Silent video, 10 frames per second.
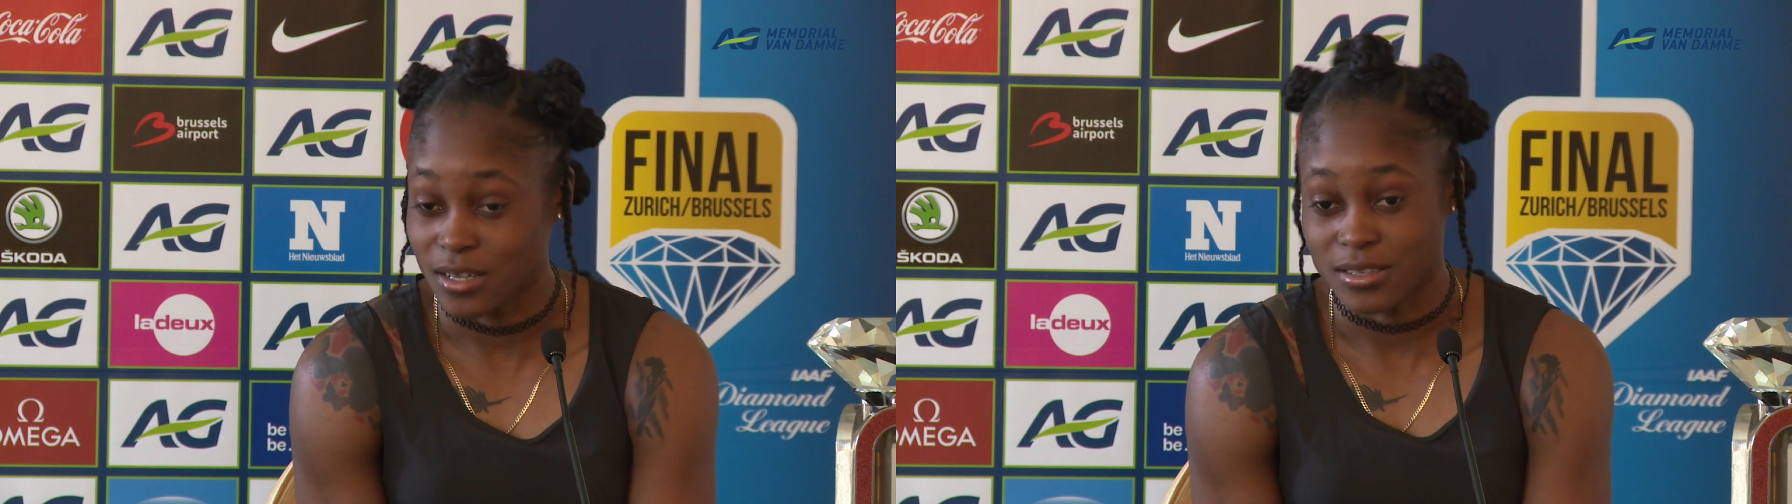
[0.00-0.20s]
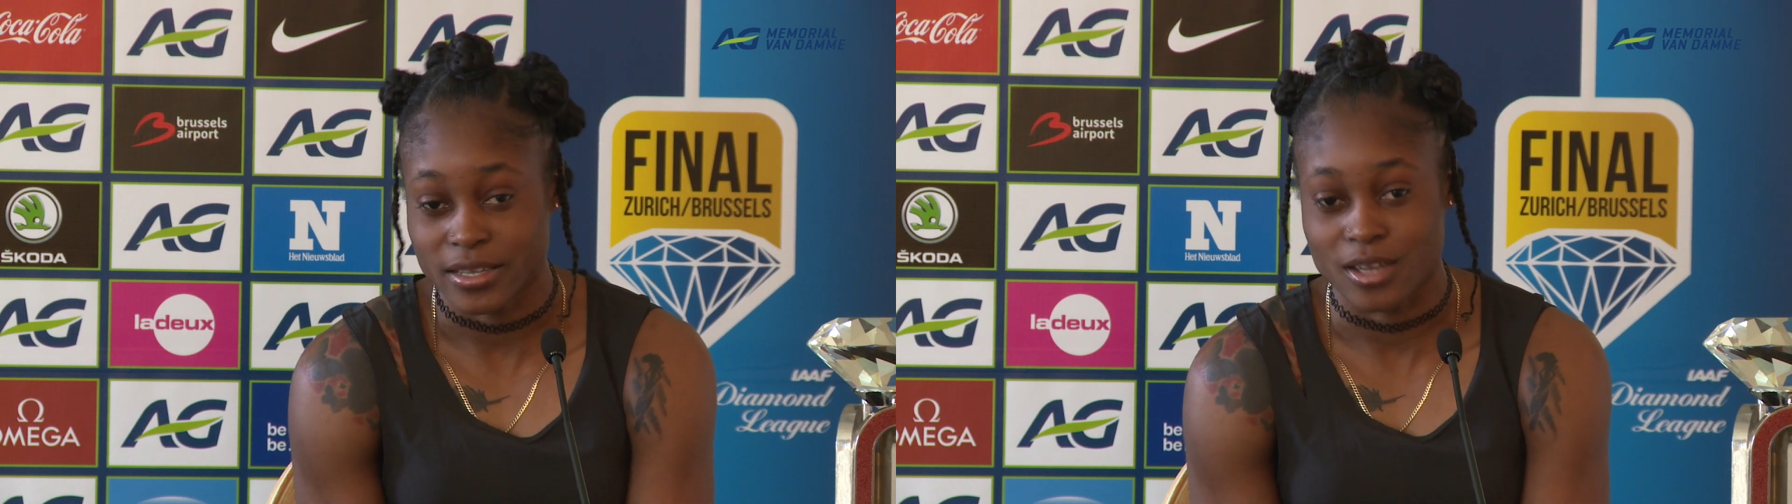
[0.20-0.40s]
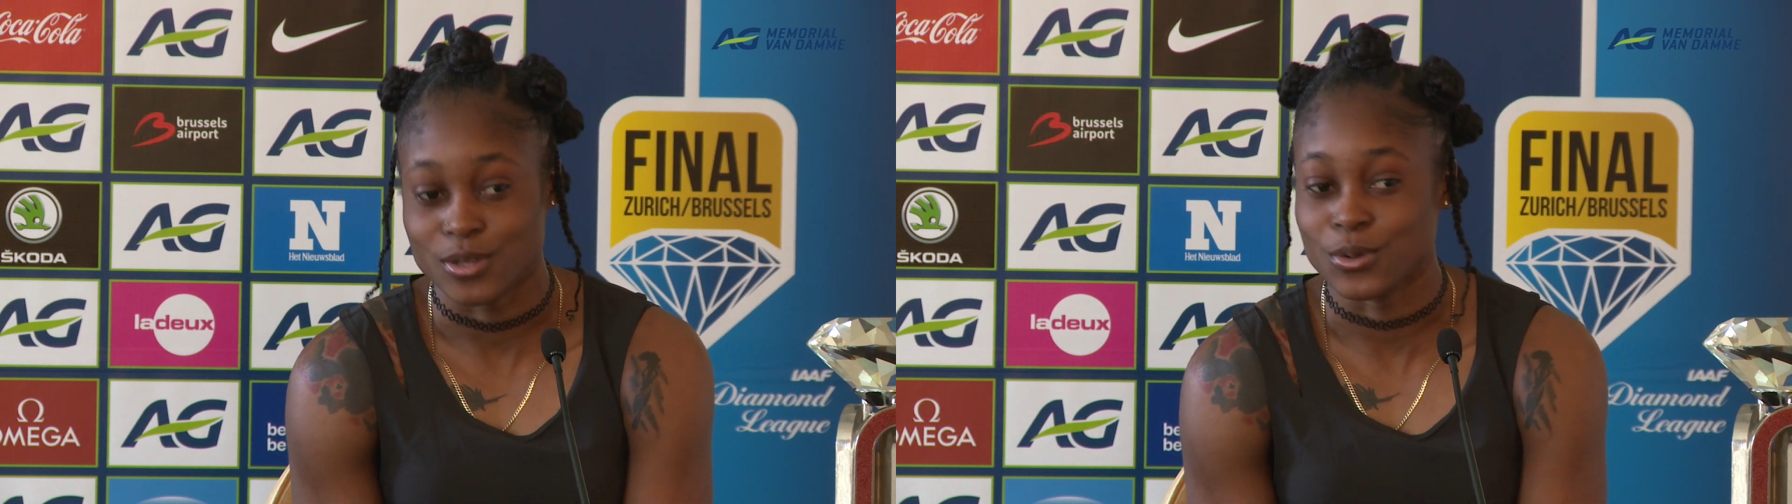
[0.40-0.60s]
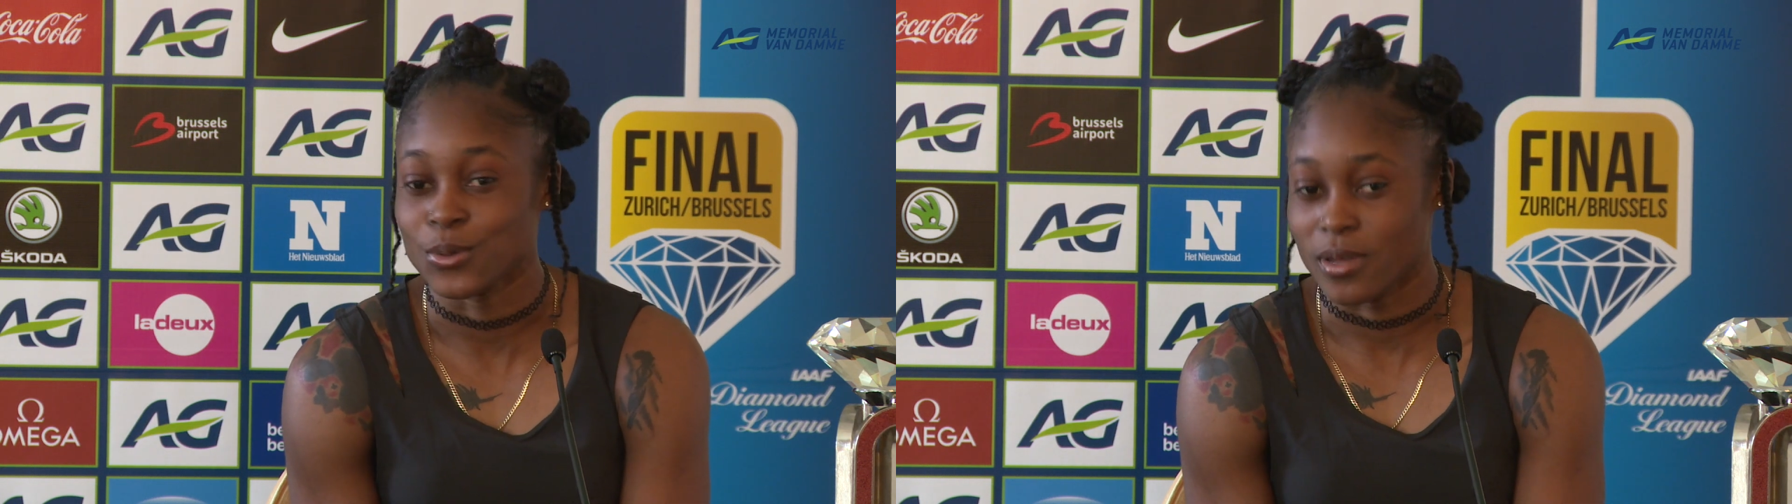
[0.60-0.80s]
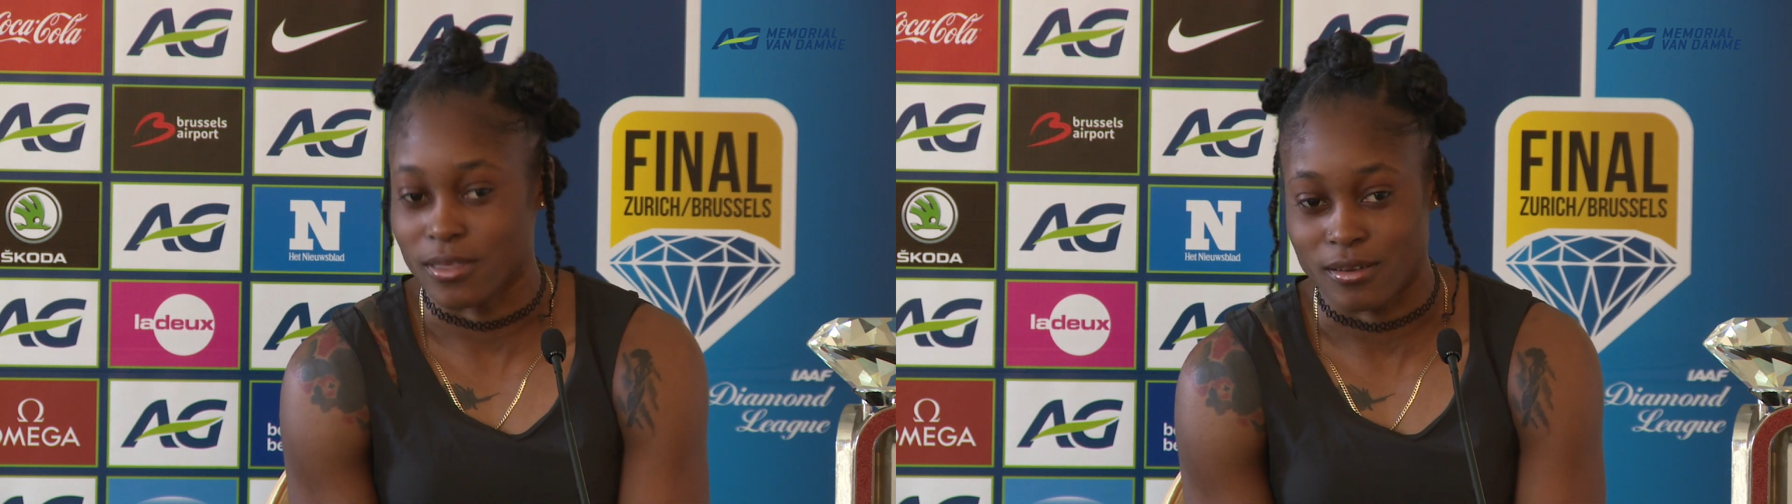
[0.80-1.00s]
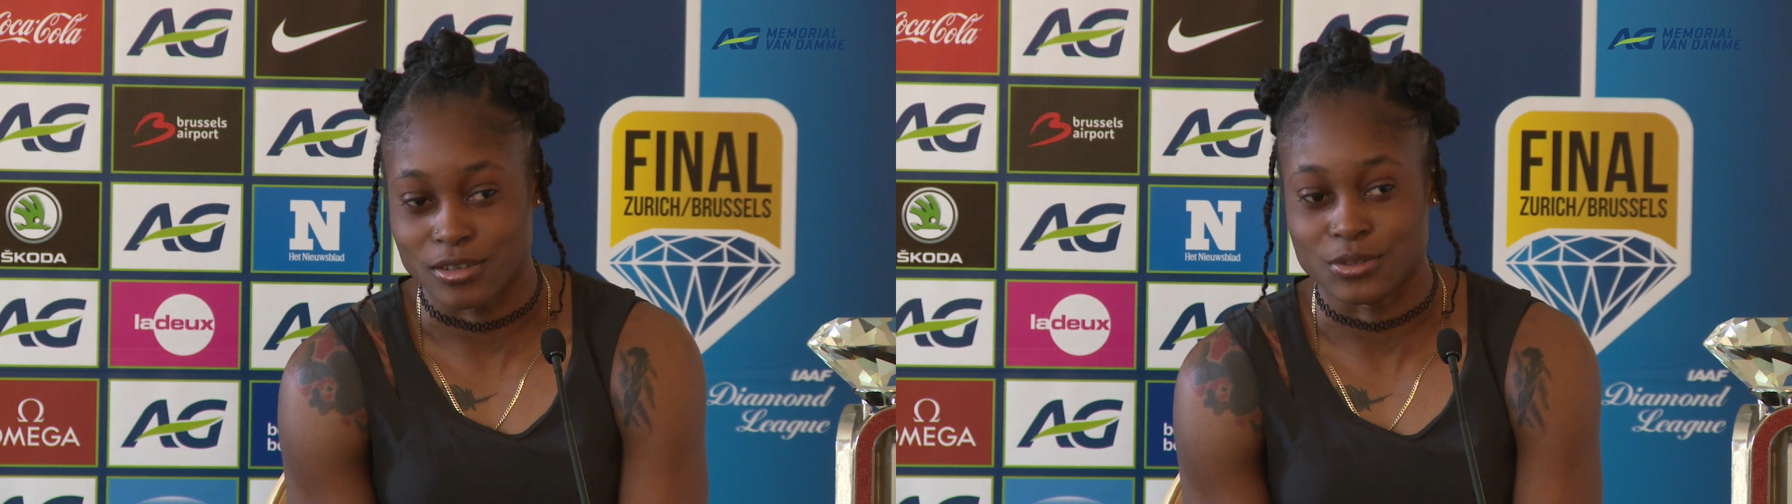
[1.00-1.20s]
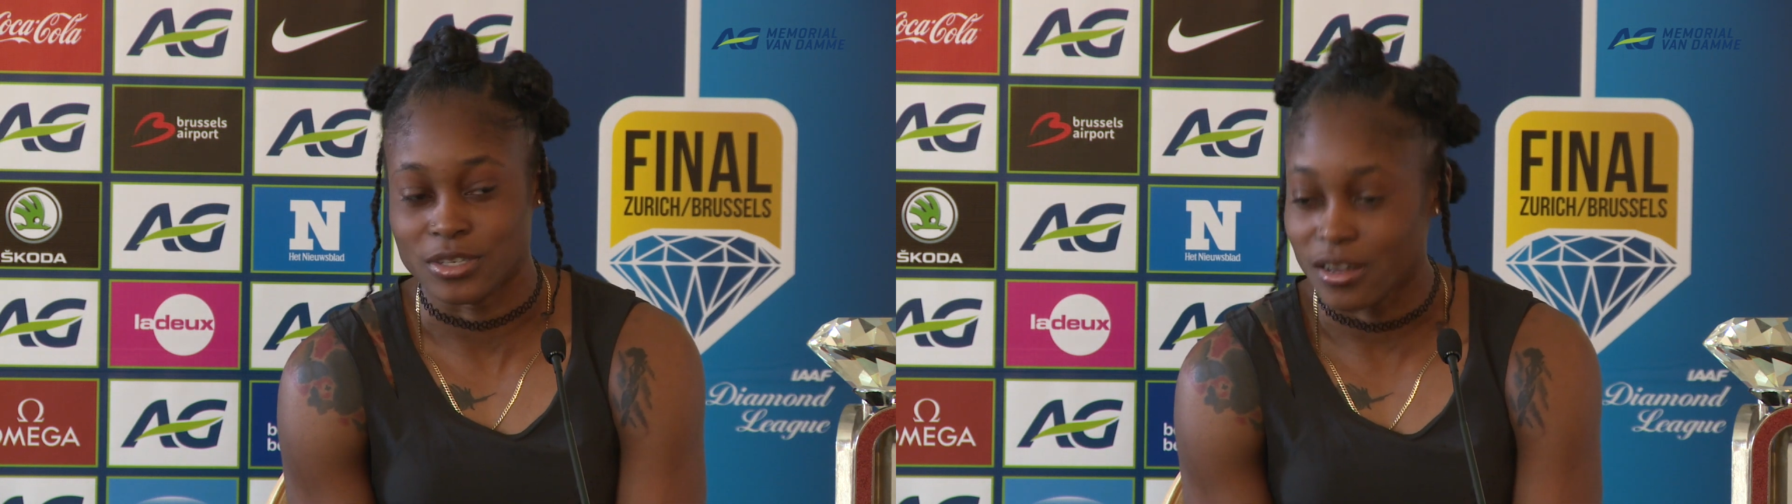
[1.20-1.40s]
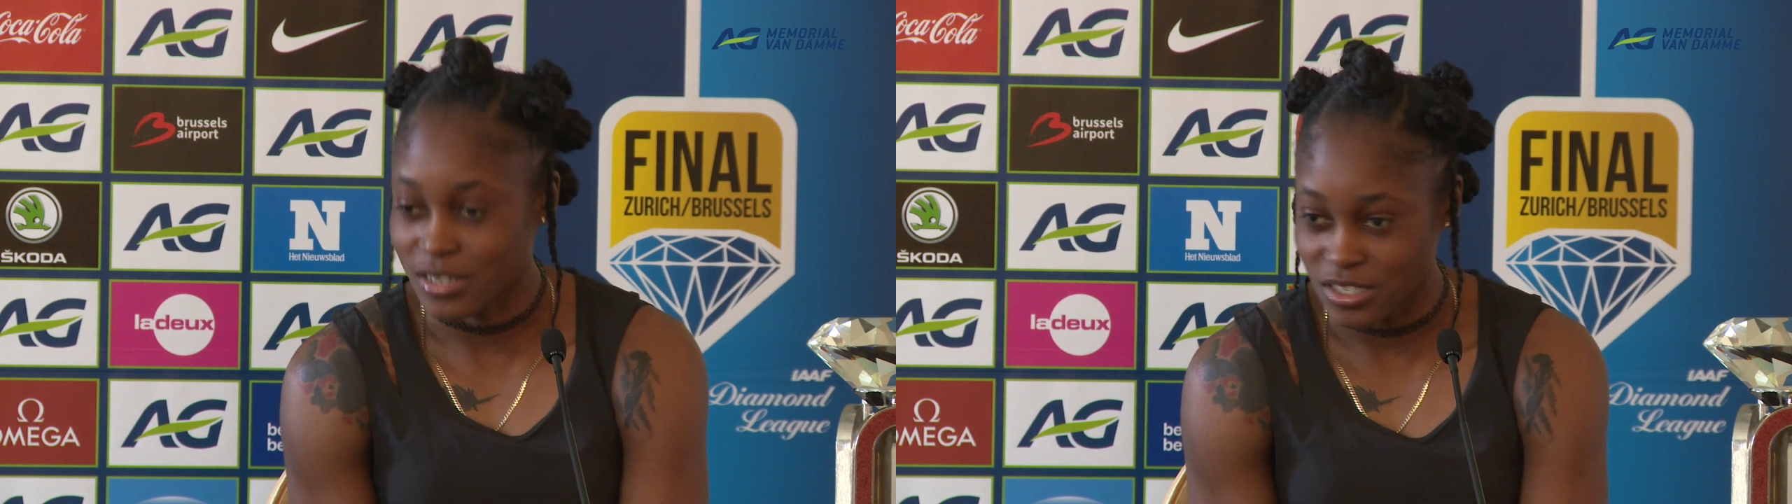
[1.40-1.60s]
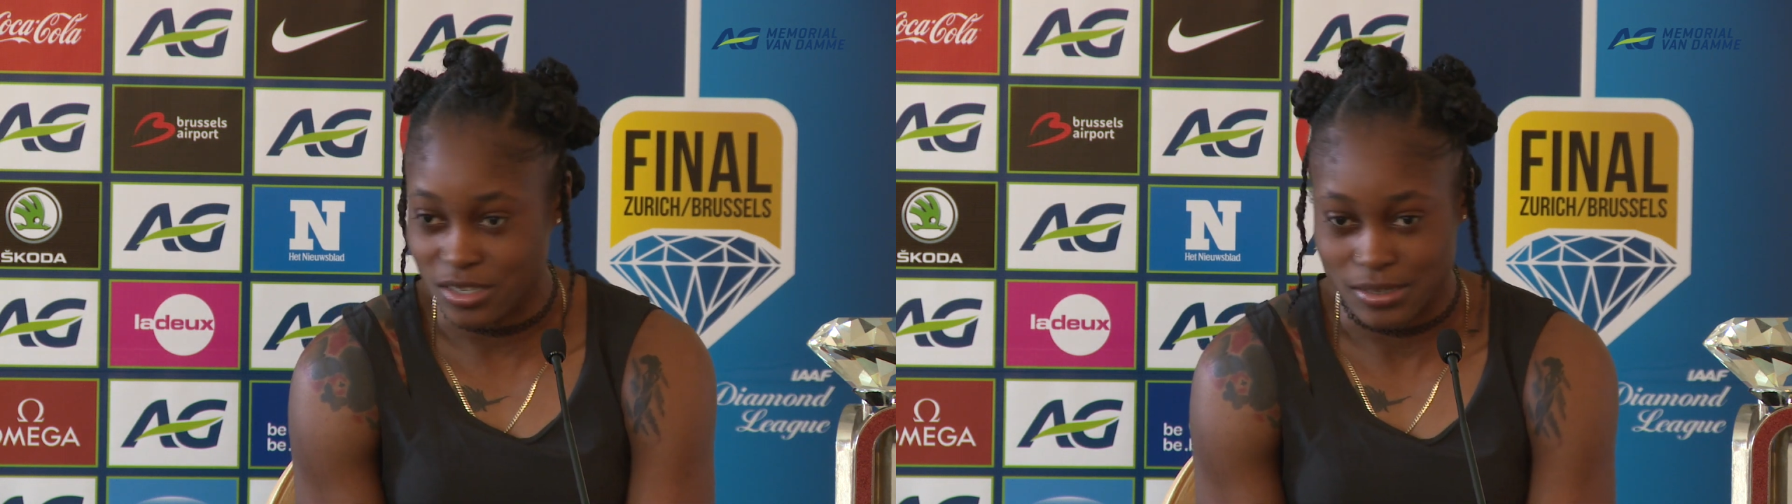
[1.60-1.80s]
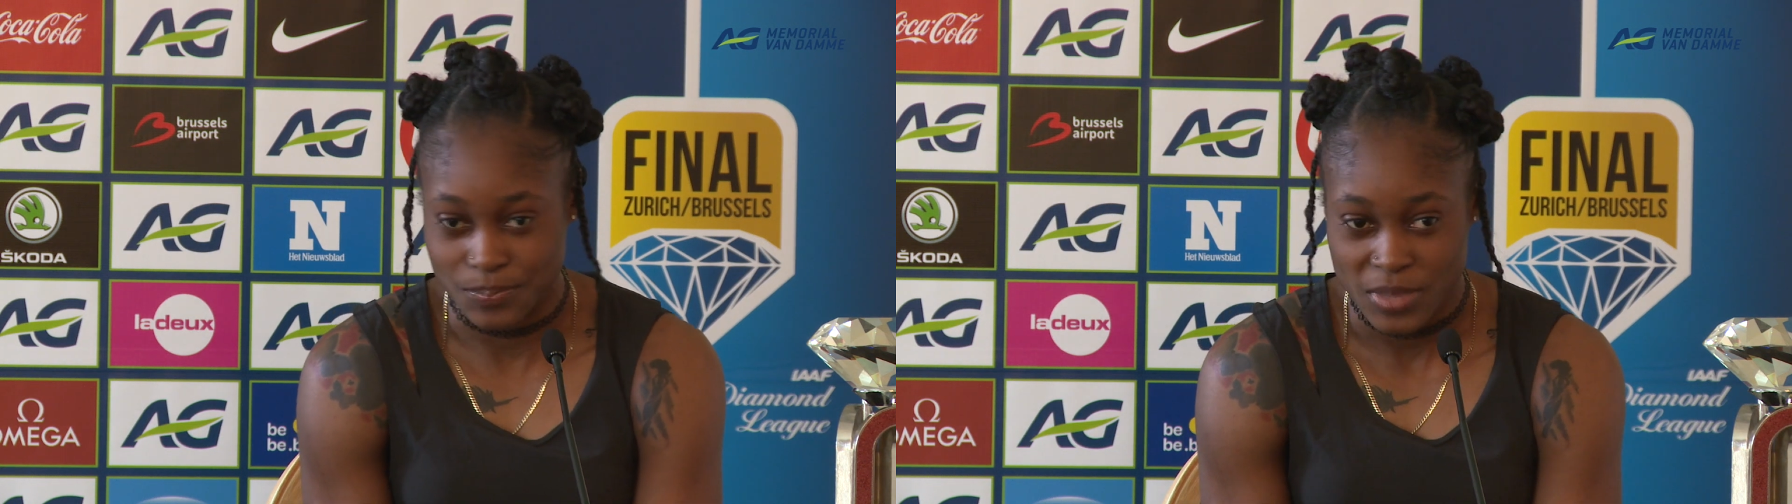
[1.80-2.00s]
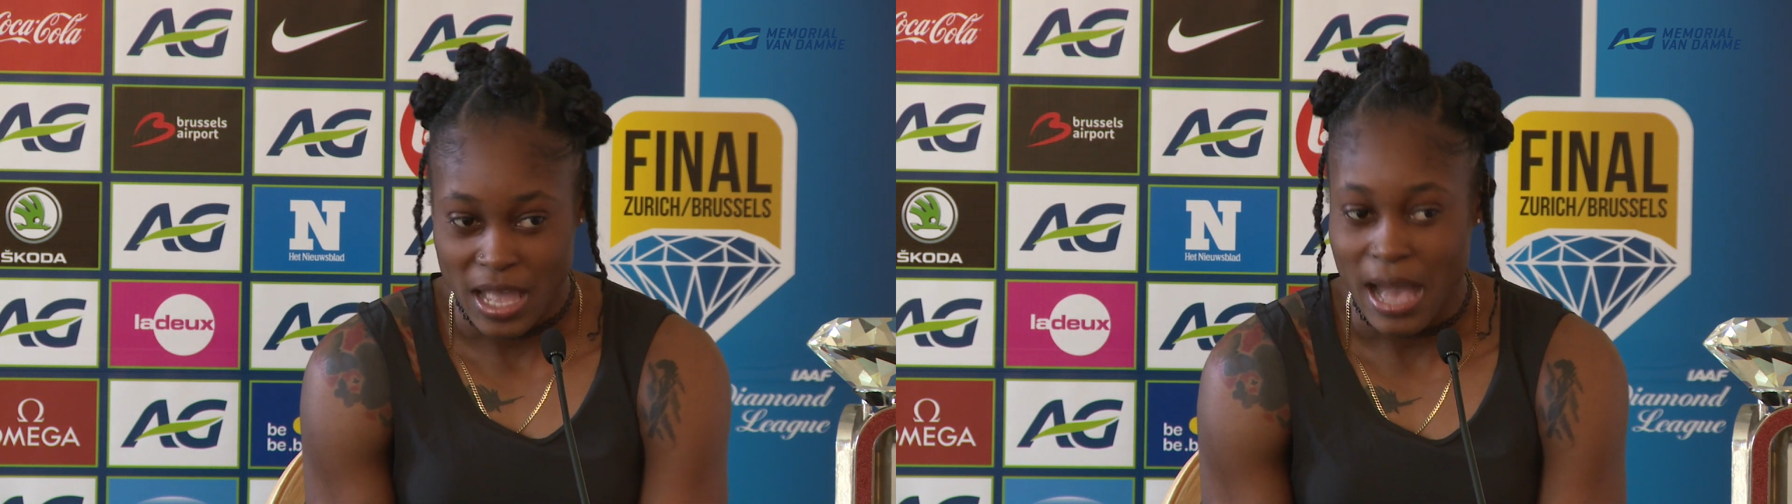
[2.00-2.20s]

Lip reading: long as I get the good weather and the good condition,